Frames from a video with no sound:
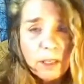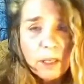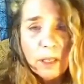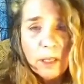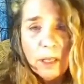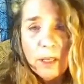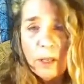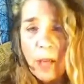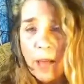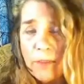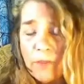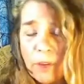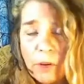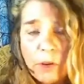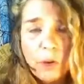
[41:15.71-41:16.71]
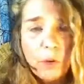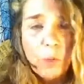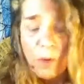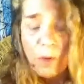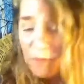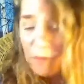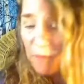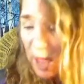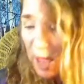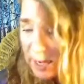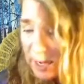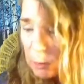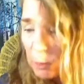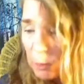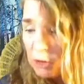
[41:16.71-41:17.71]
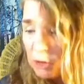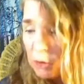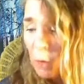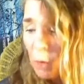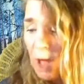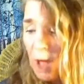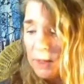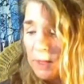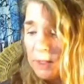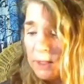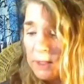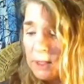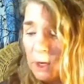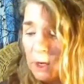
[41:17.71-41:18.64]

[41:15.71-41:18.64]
I feel you will find what you want this year.